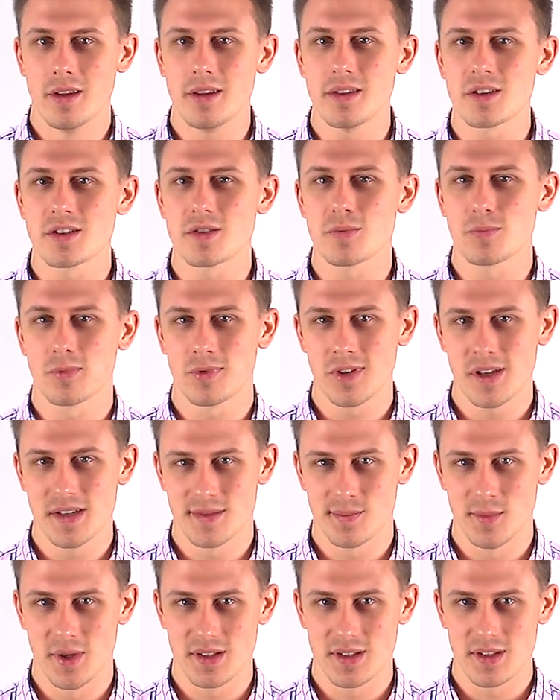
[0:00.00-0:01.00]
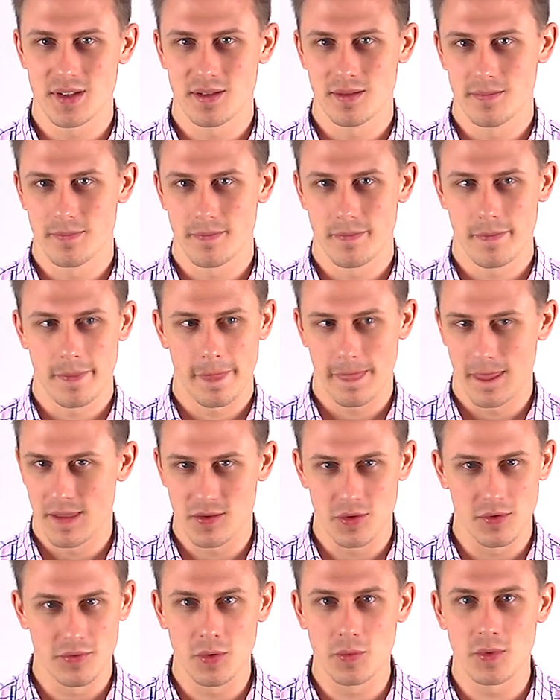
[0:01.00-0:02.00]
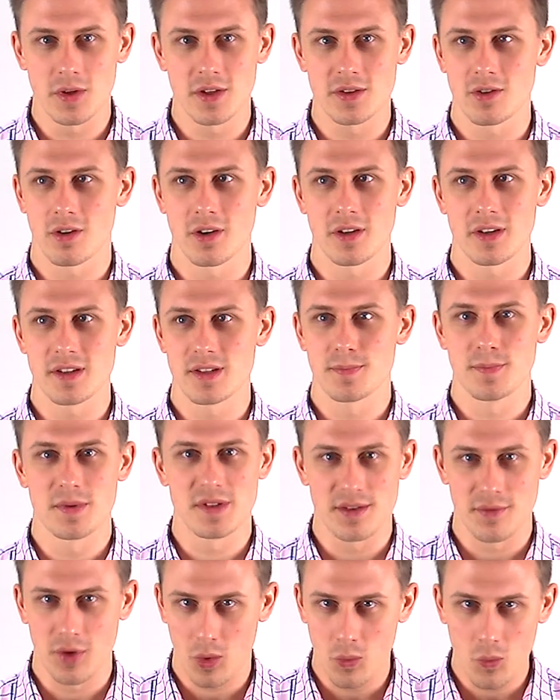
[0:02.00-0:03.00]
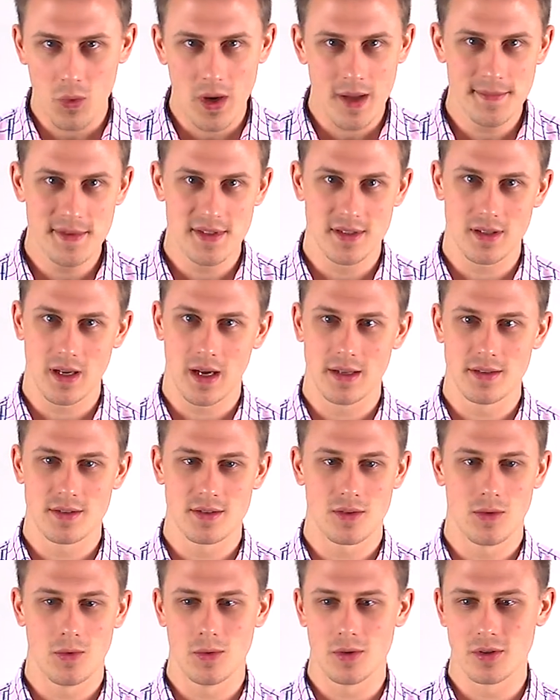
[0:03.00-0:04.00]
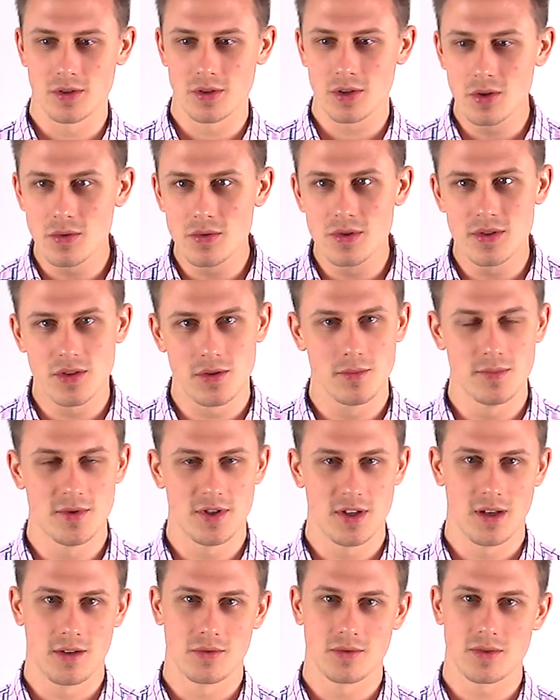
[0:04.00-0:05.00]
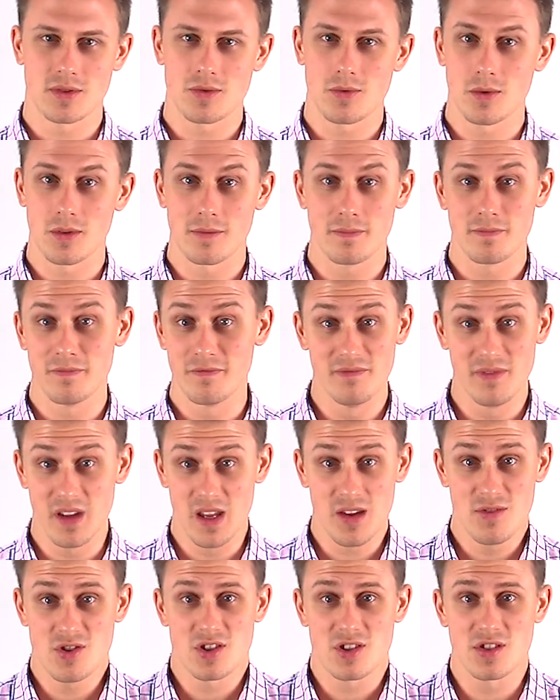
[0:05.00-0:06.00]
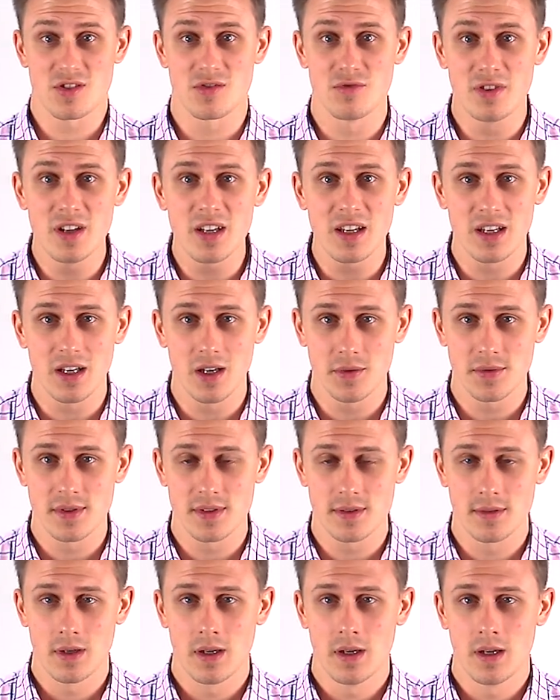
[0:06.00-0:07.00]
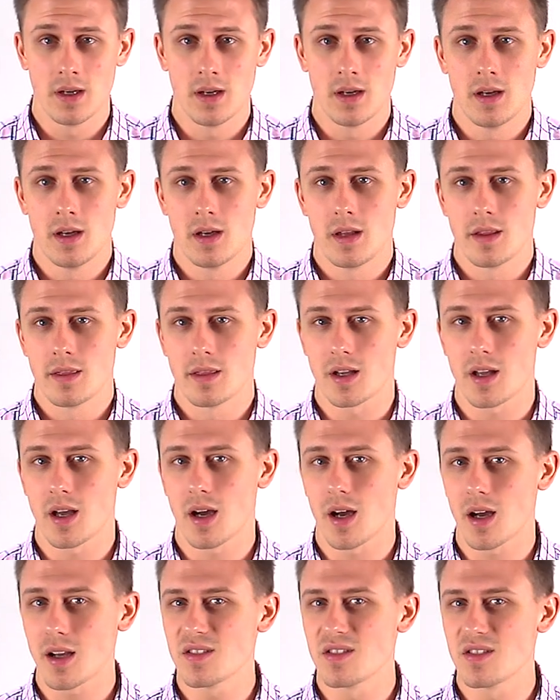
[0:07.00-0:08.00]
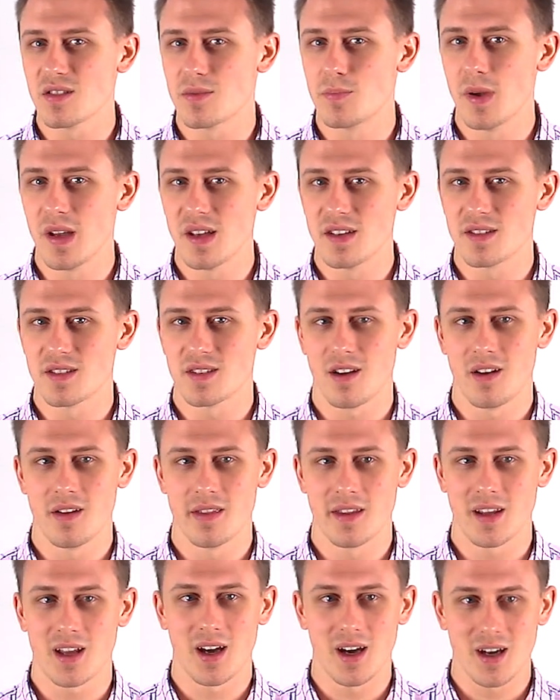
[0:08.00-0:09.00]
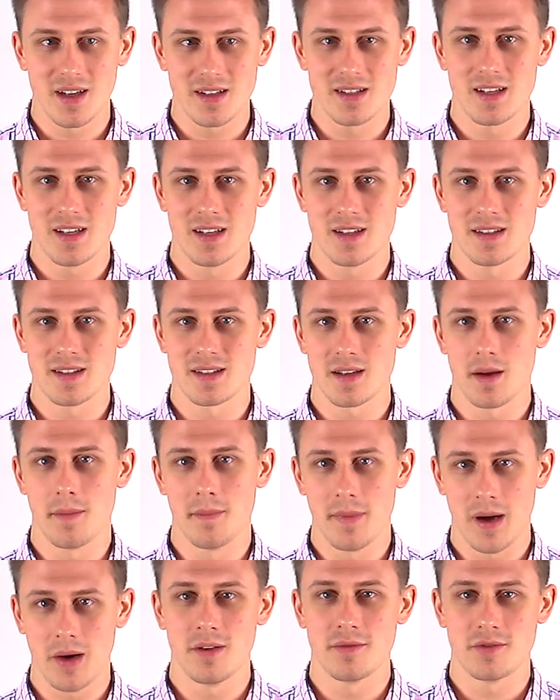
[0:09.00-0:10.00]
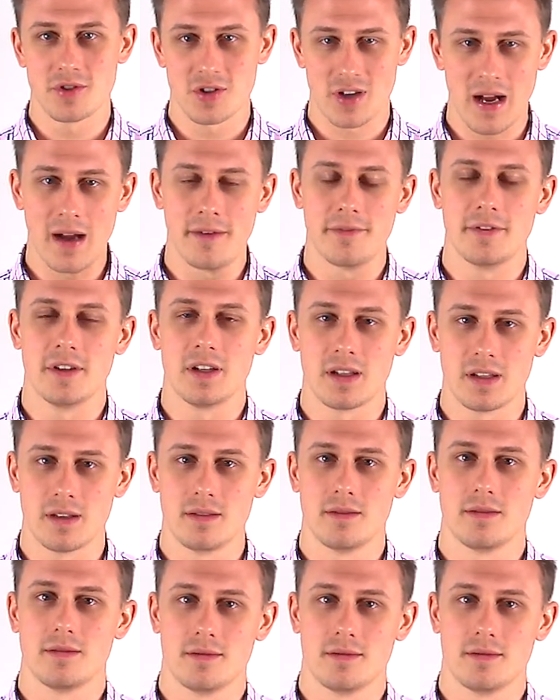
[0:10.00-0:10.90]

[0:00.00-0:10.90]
Then there's placements. So if you want to target specific websites or YouTube channels or even just videos. The cost is based on the content's amount of traffic.